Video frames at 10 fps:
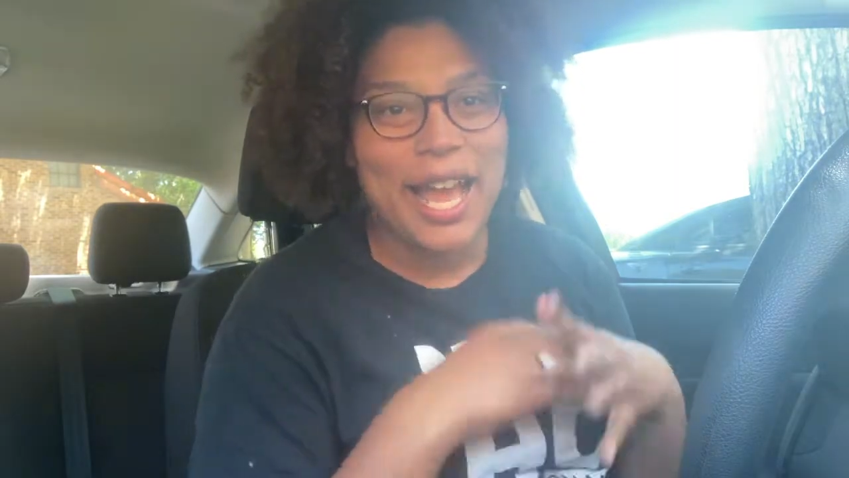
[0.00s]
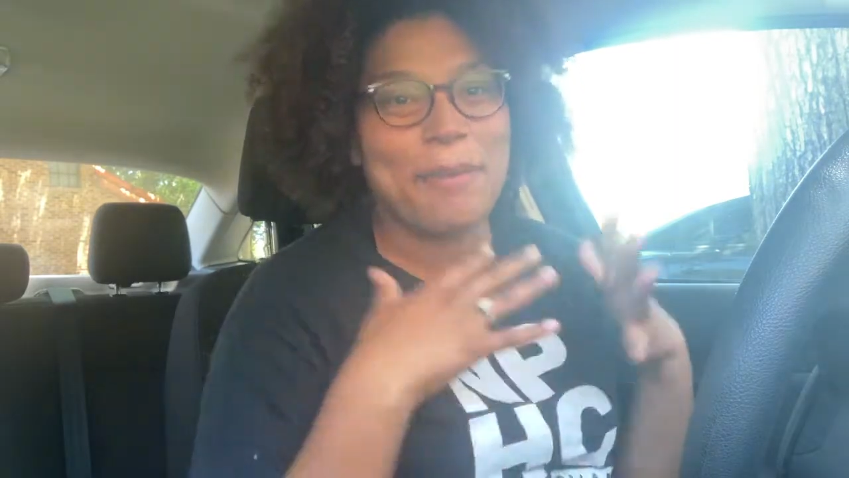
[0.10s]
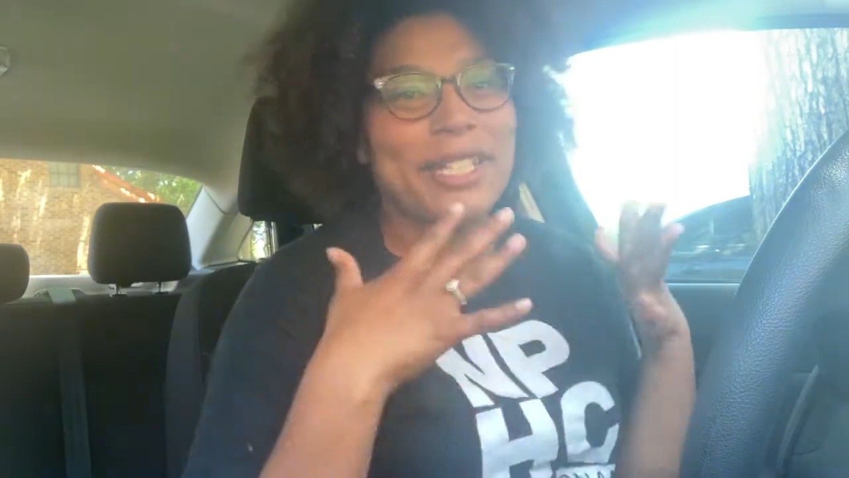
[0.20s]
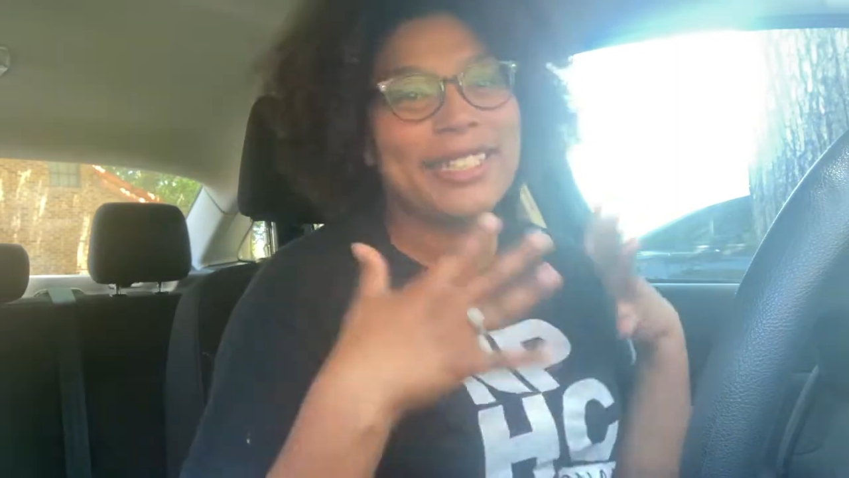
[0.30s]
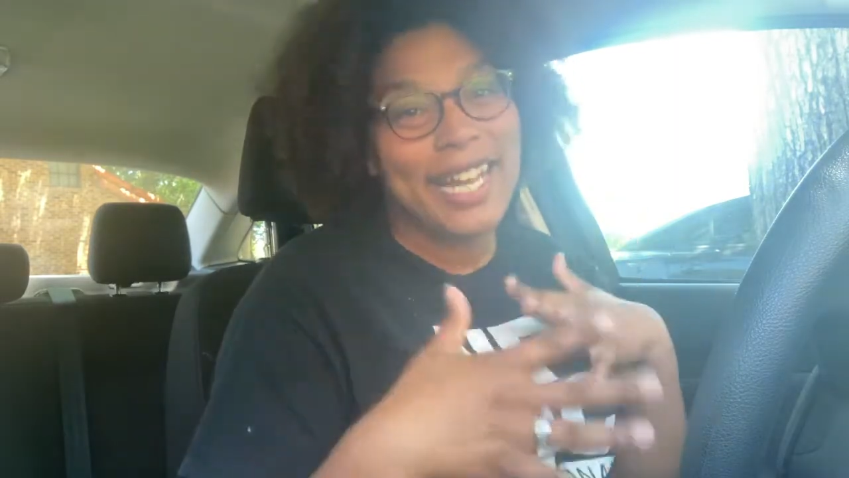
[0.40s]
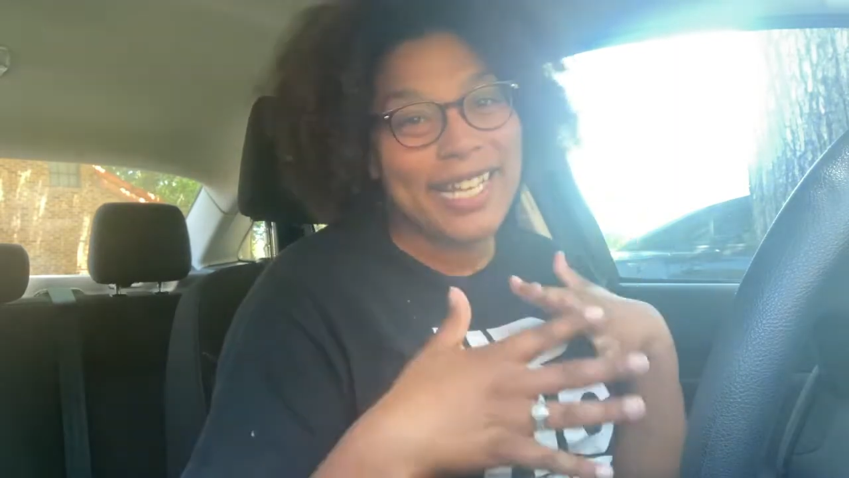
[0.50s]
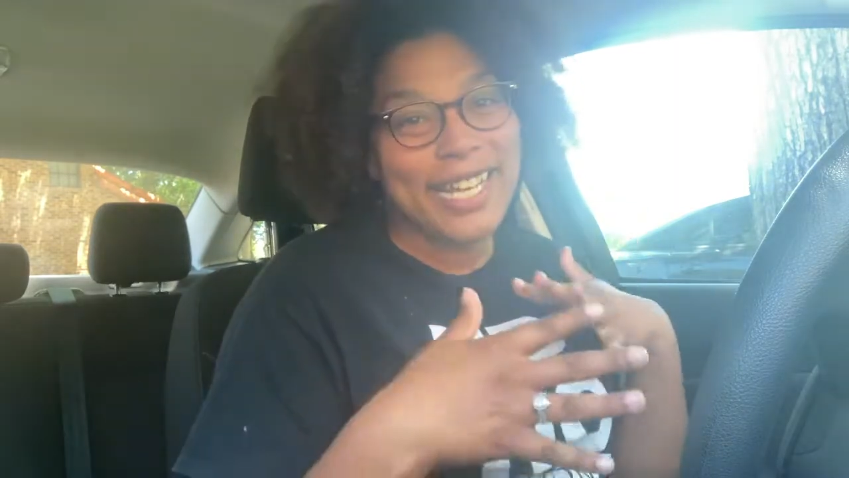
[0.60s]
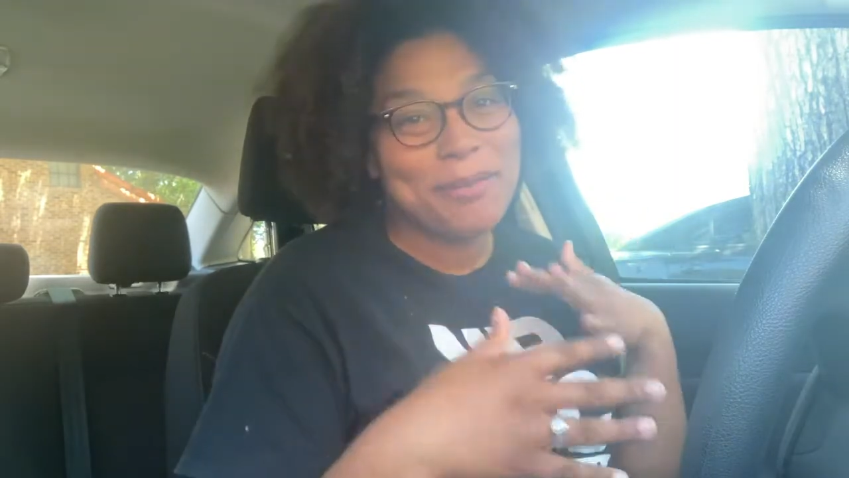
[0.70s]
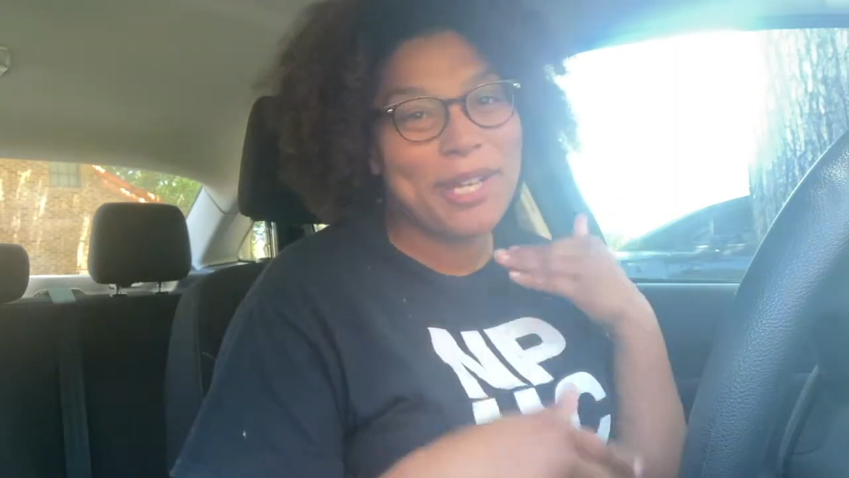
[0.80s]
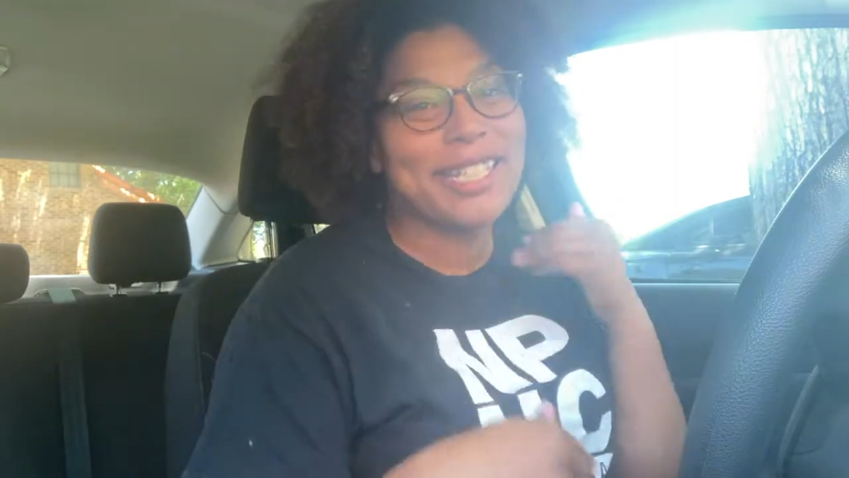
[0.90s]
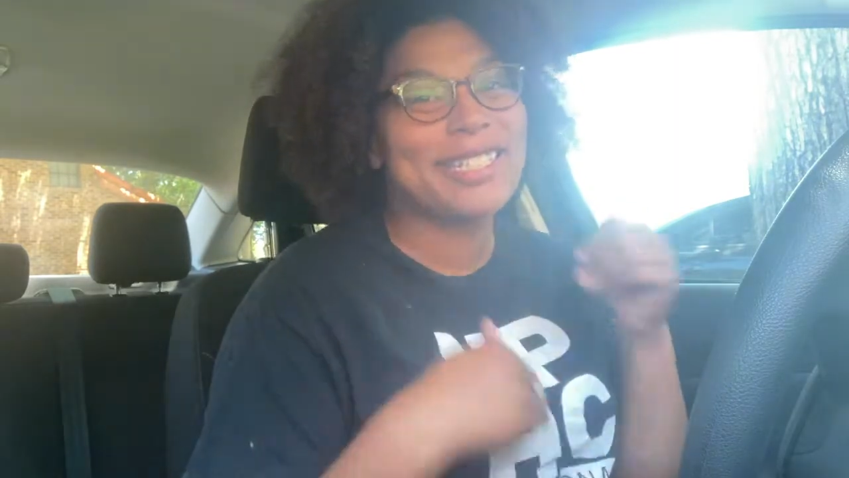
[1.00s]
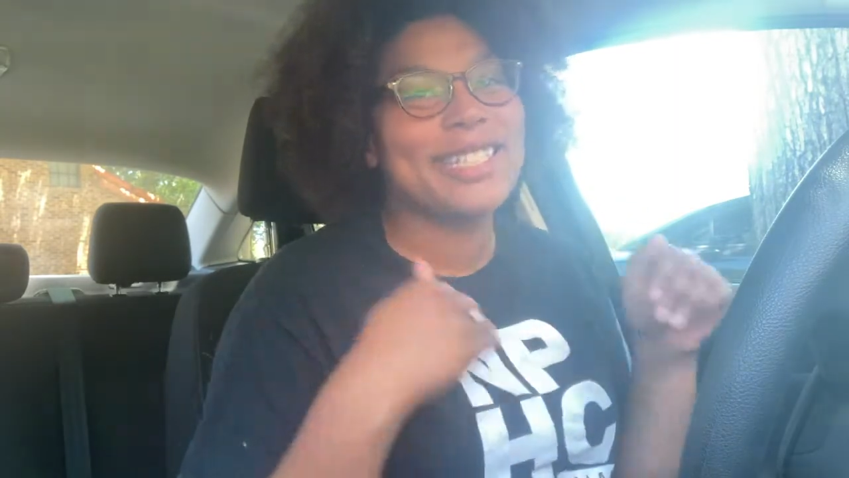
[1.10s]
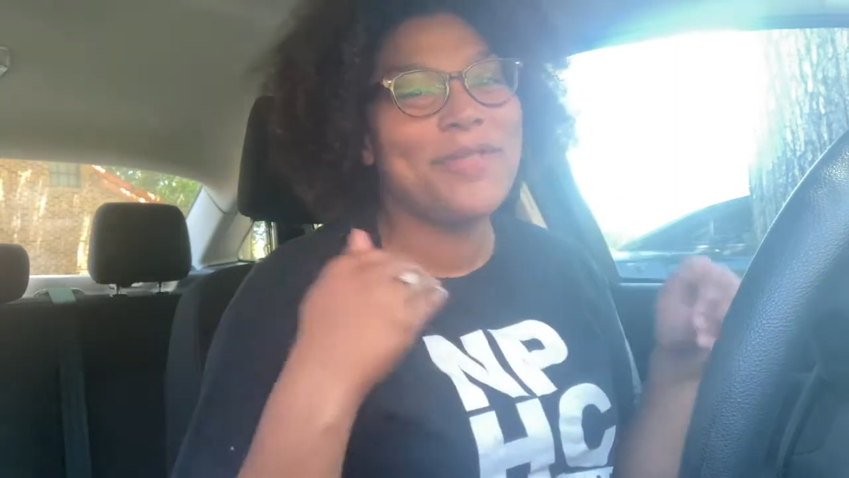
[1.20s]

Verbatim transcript: i'm excited because this